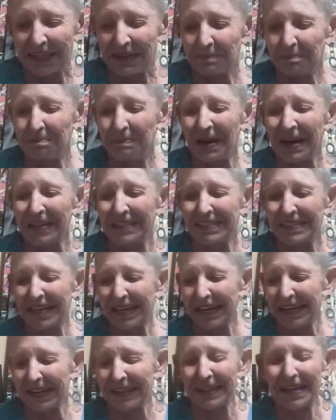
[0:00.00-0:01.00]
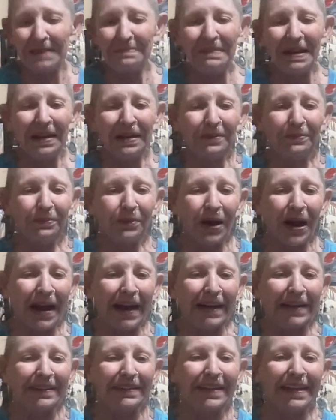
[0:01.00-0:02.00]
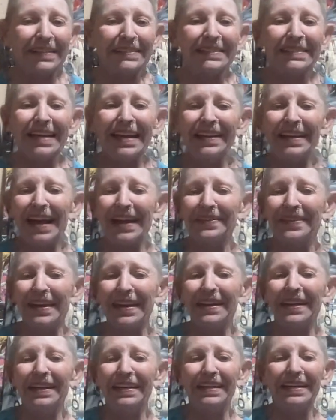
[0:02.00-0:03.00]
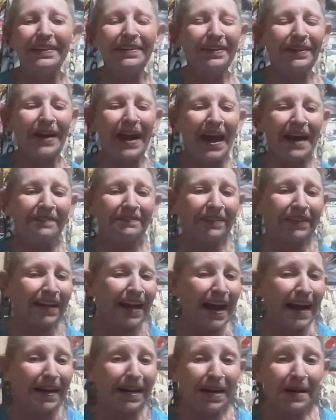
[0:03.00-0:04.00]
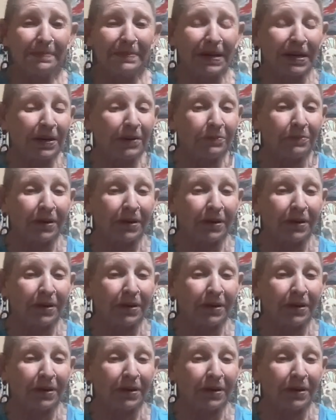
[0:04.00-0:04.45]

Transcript: But they made it right. They said they could either have the guy come in and